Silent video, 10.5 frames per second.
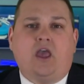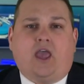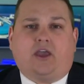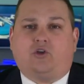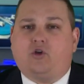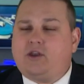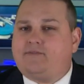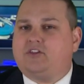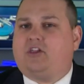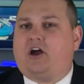and could
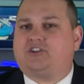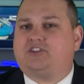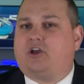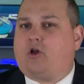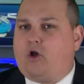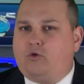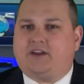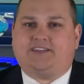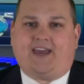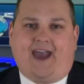even launch their own
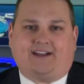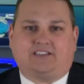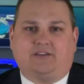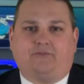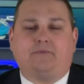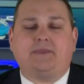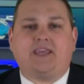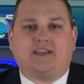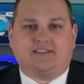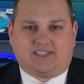attacks from the
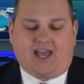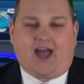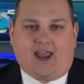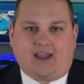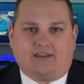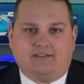inside.